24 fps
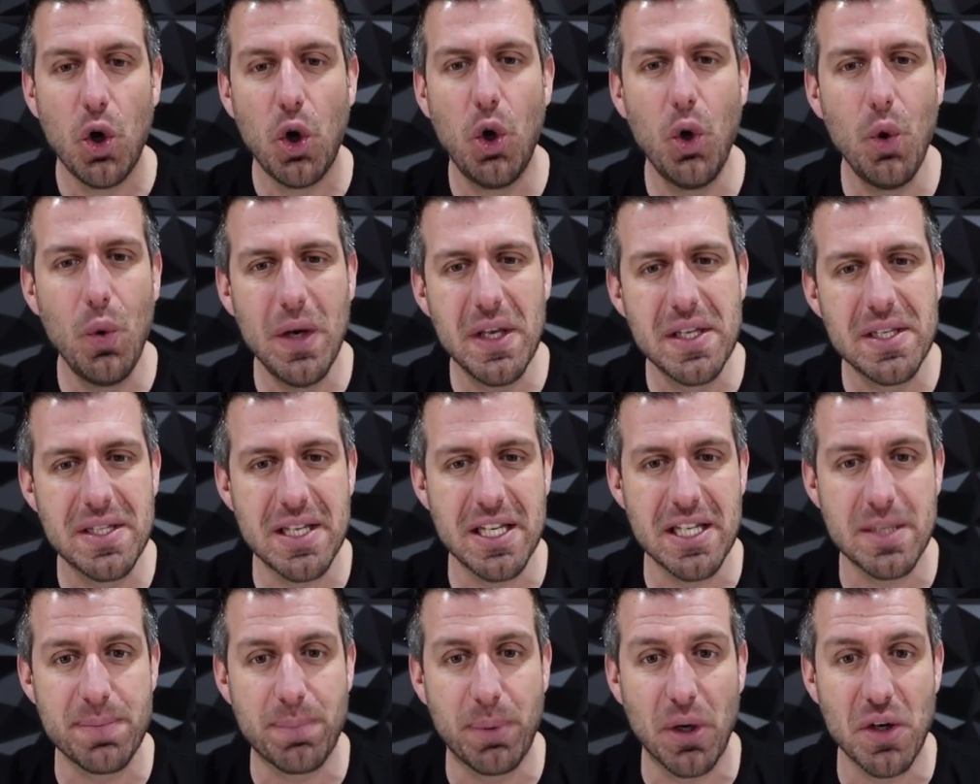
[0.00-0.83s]
Who is
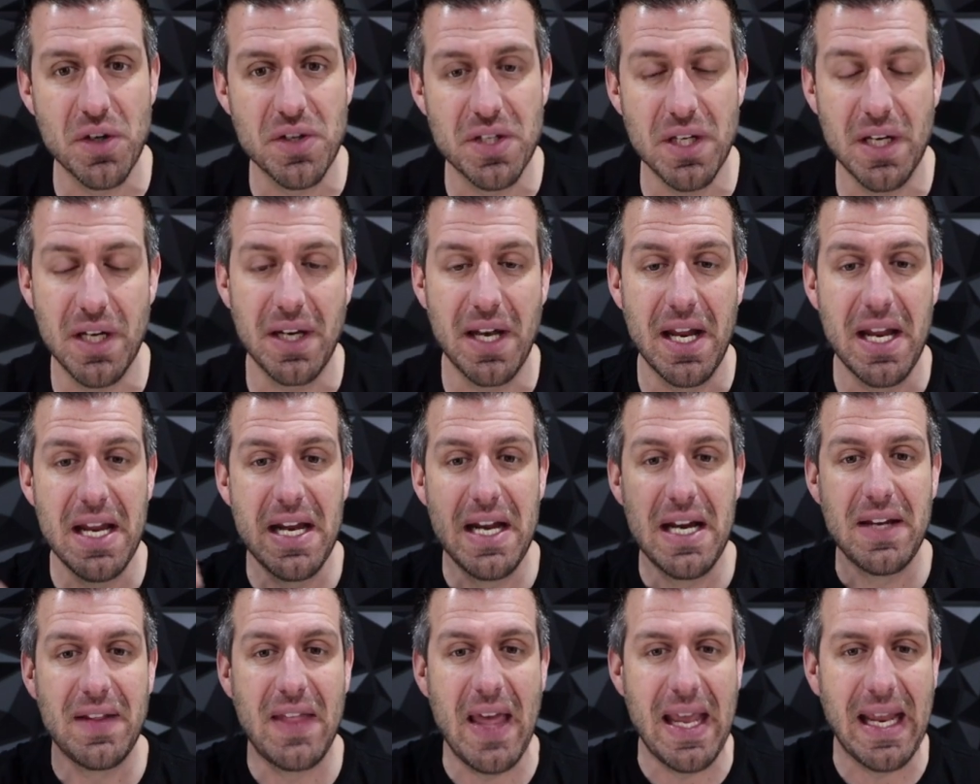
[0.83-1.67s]
this person?
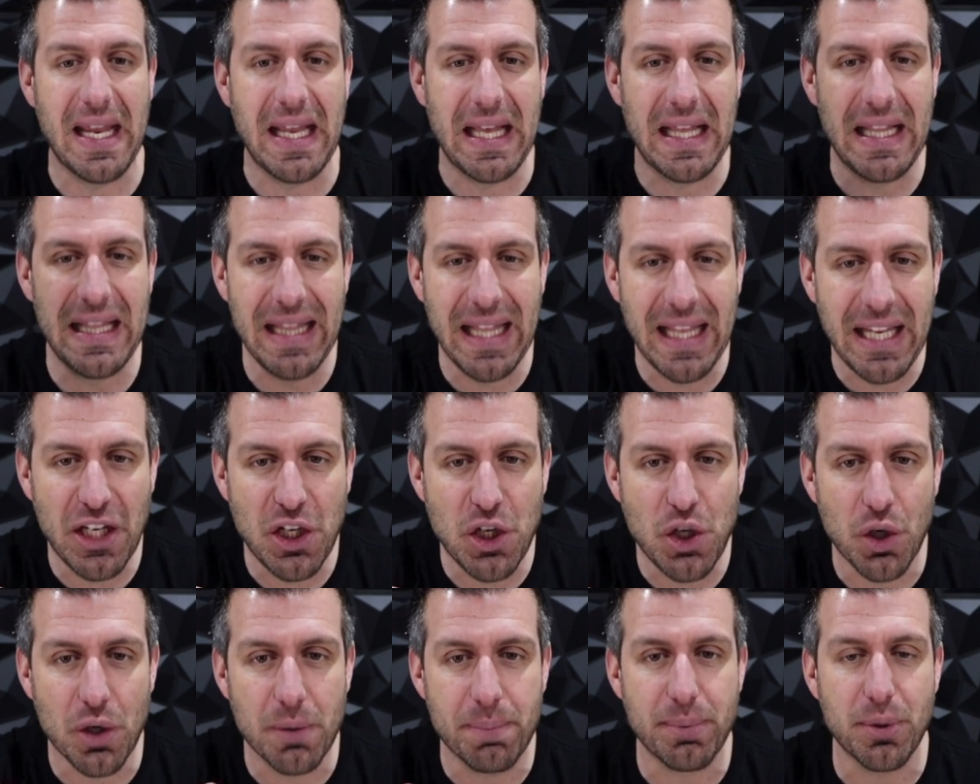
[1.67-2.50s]
They
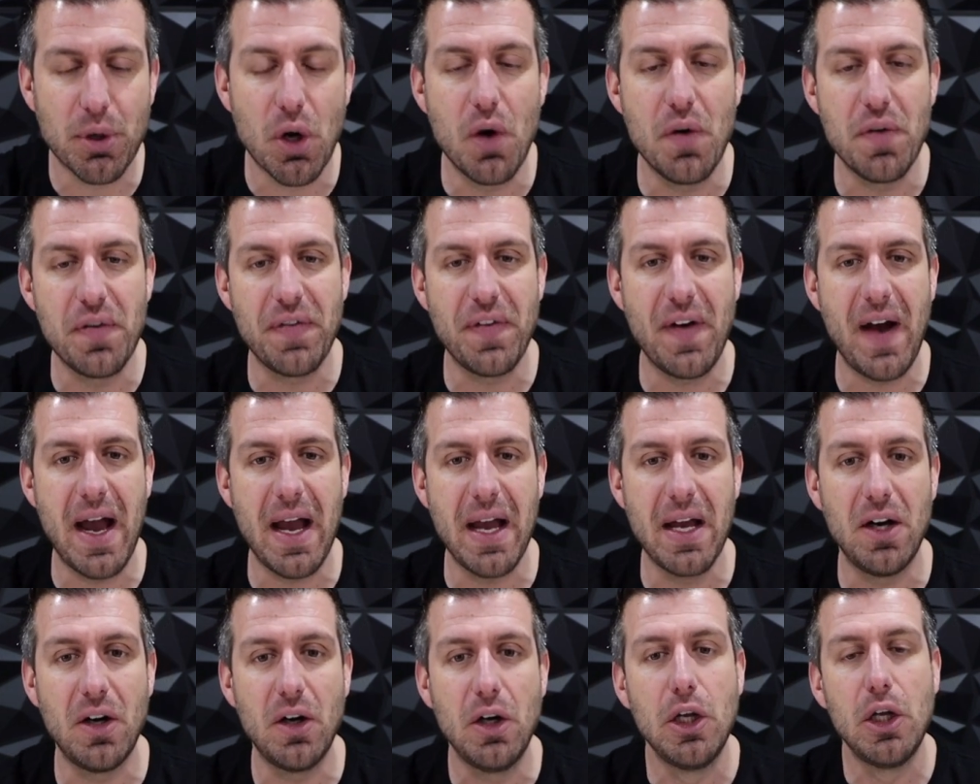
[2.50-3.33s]
click your
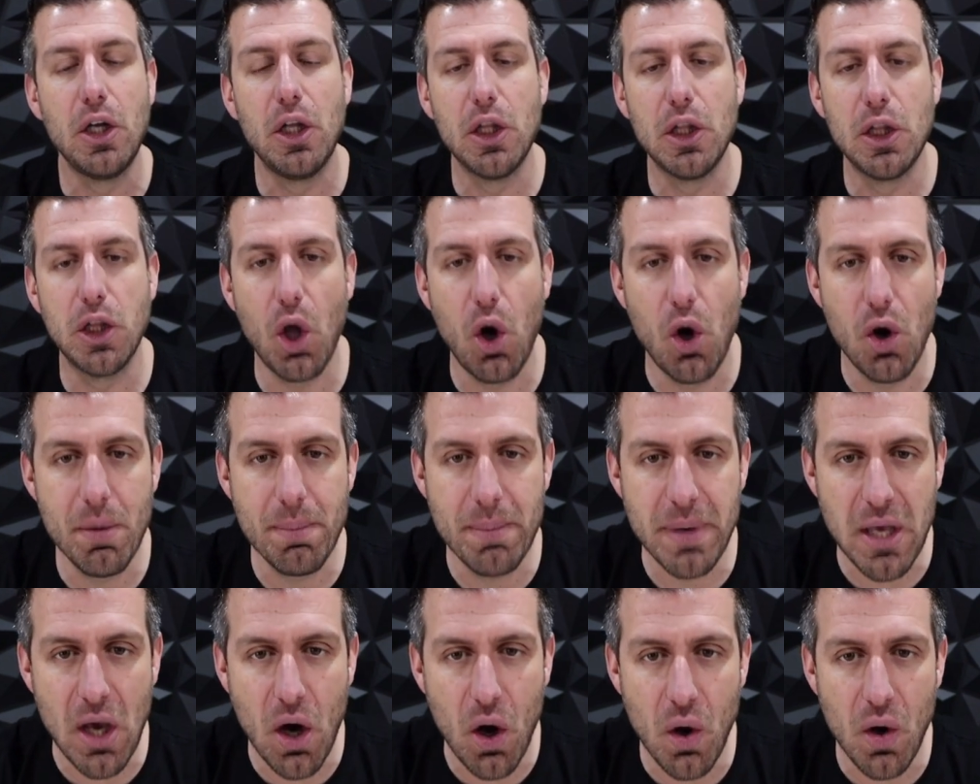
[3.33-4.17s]
profile. Lo
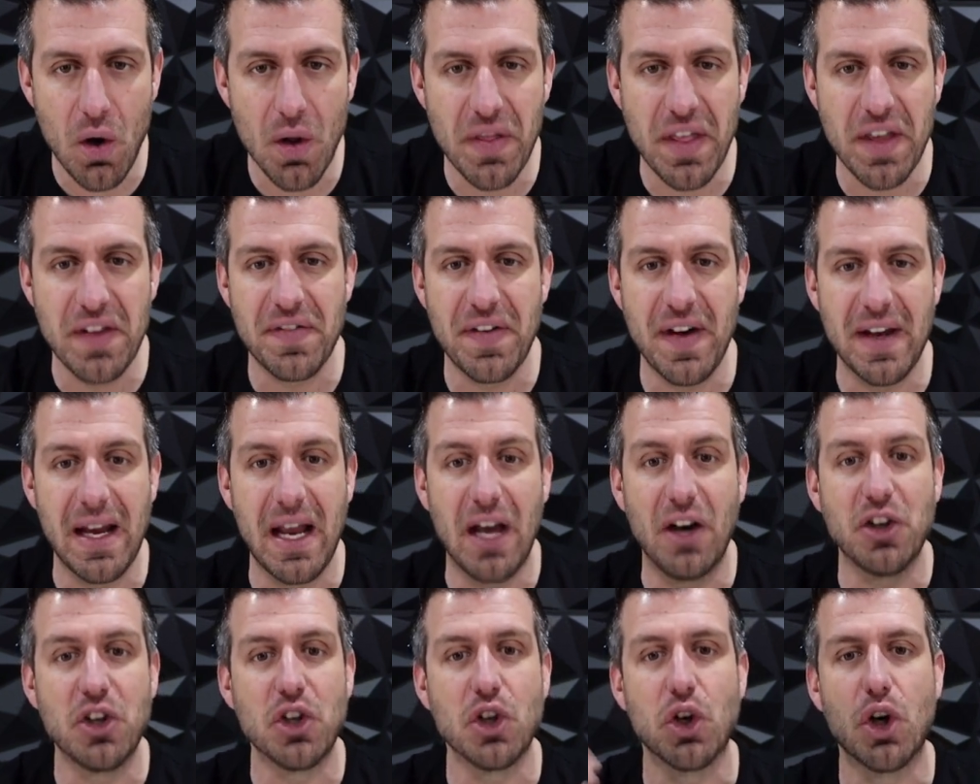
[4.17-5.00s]
and behold, they find
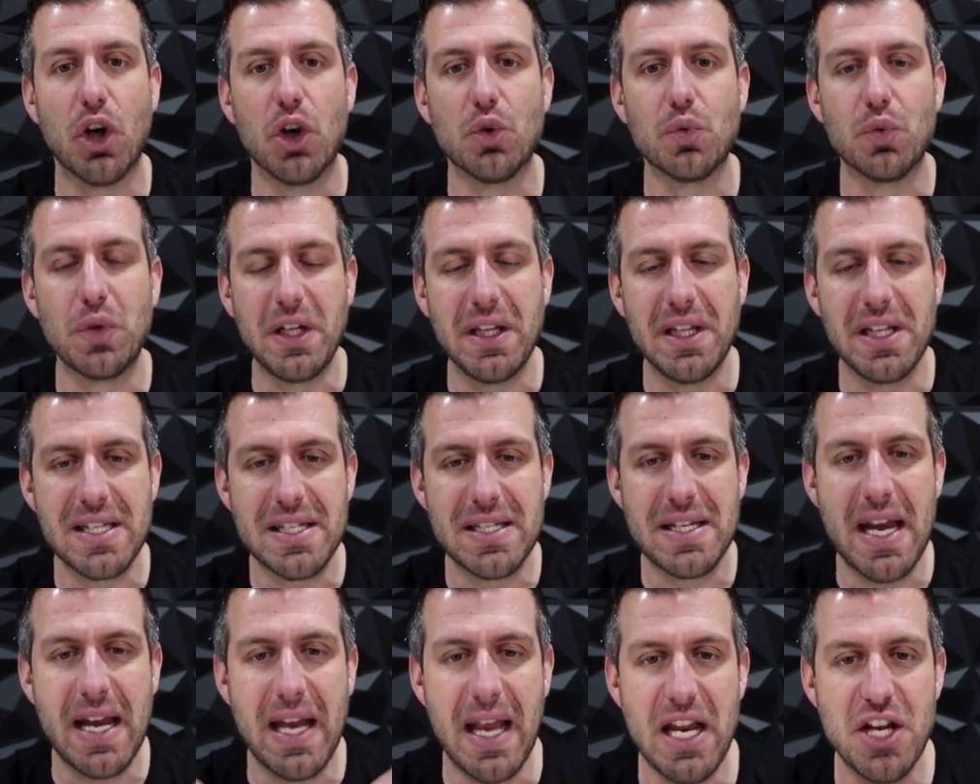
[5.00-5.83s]
out you're a real
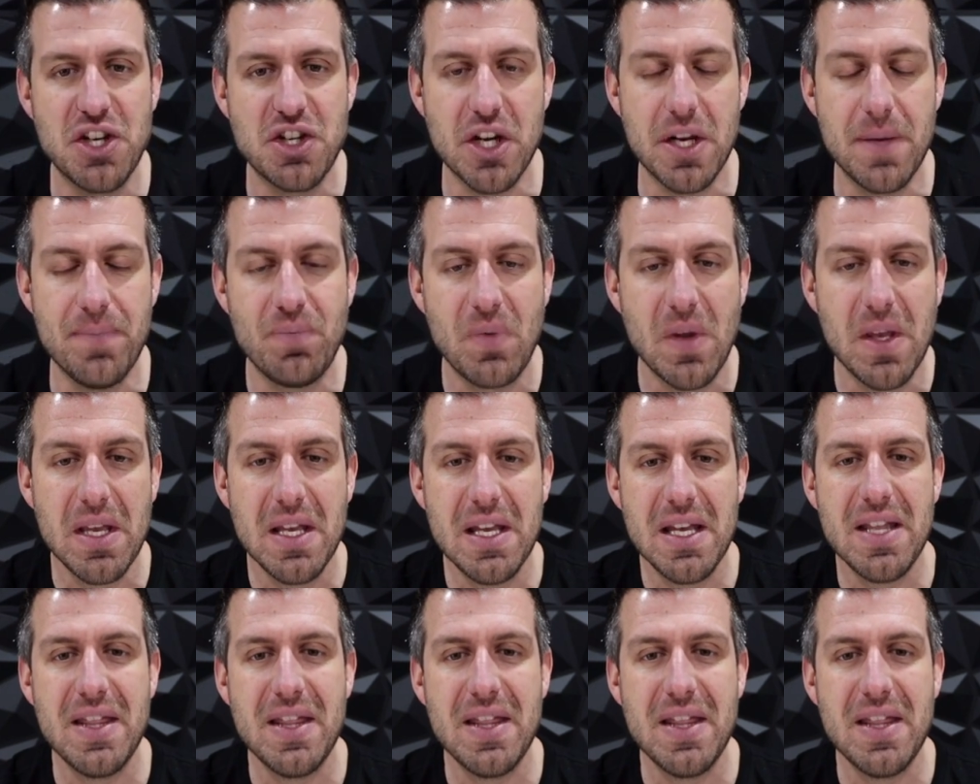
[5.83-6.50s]
estate agent.